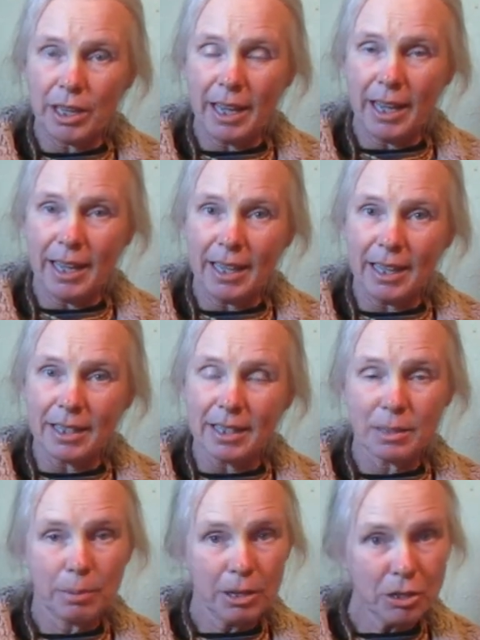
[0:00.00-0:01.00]
and
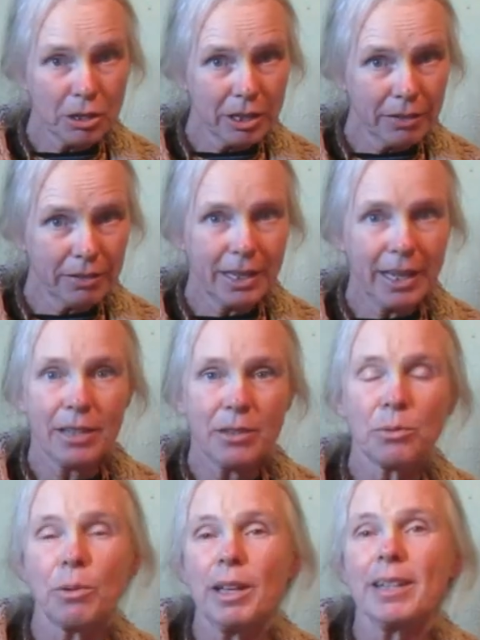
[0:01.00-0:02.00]
especially if the tail's wet,